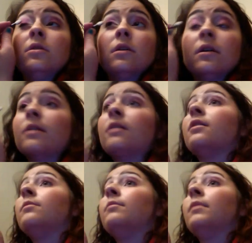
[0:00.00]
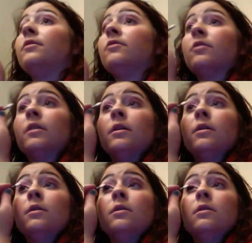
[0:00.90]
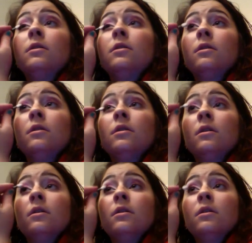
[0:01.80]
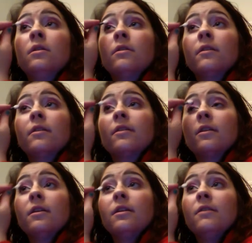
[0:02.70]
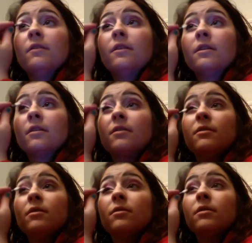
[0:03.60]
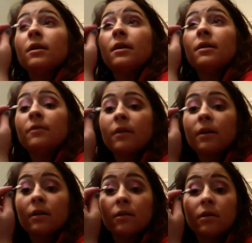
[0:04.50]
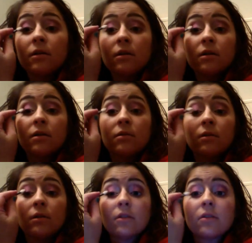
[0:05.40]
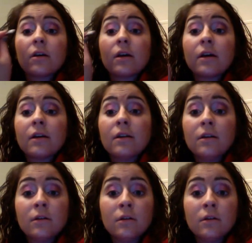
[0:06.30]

Kind of gotta measure it so they're even, because you don't want to have like a ton on one side